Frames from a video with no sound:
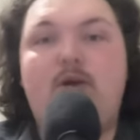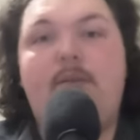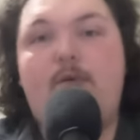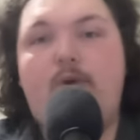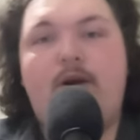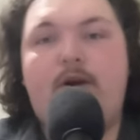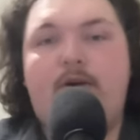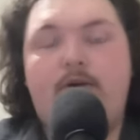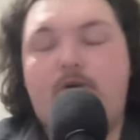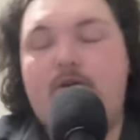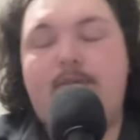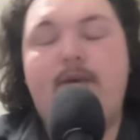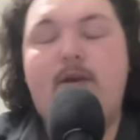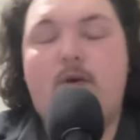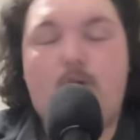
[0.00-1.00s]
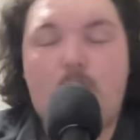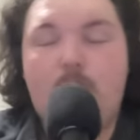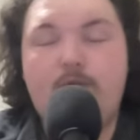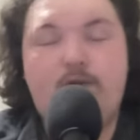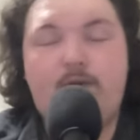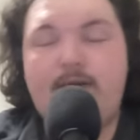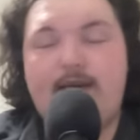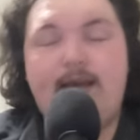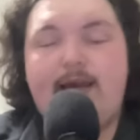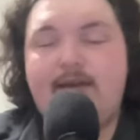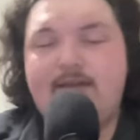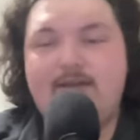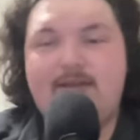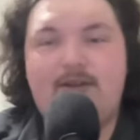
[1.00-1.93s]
you up quicker. You can be an old 28.